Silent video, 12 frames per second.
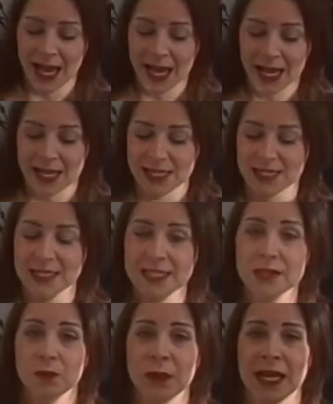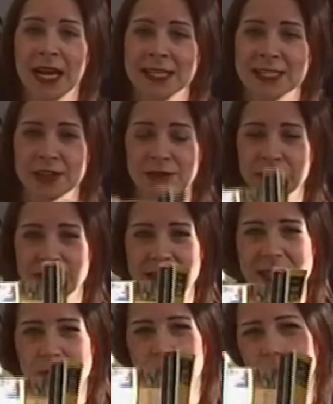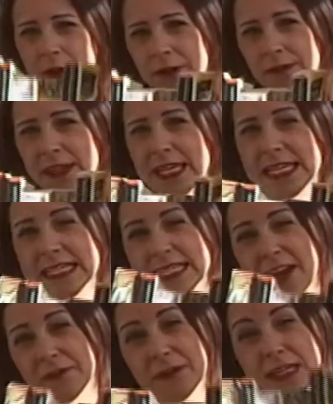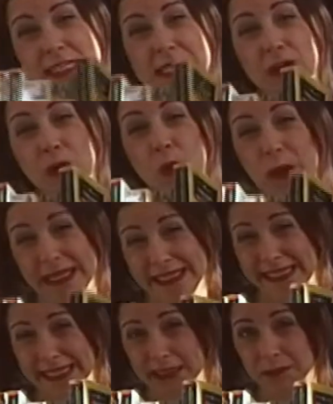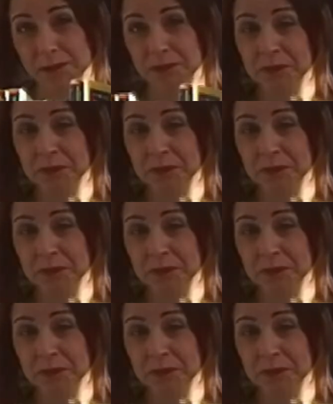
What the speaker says: and we had to read one of these every single week.